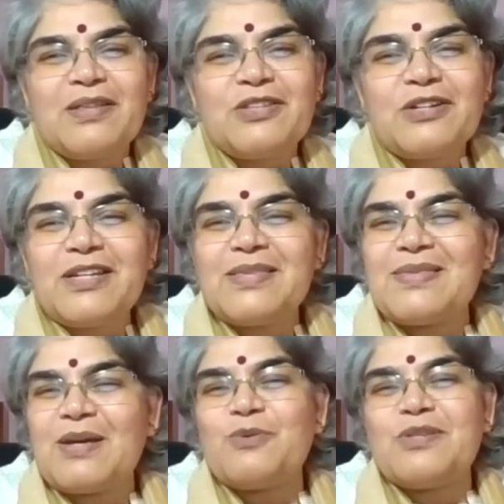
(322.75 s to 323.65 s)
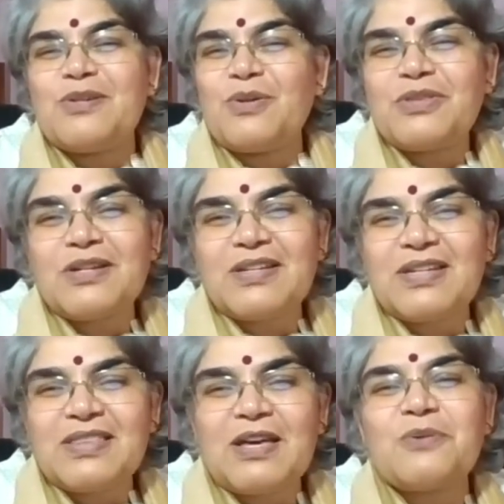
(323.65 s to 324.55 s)
13,000 or
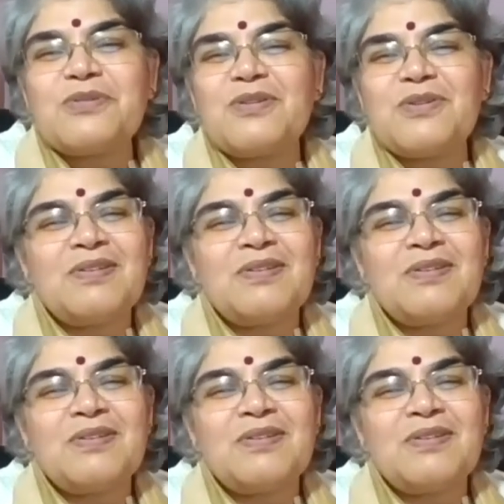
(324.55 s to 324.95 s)
30,000,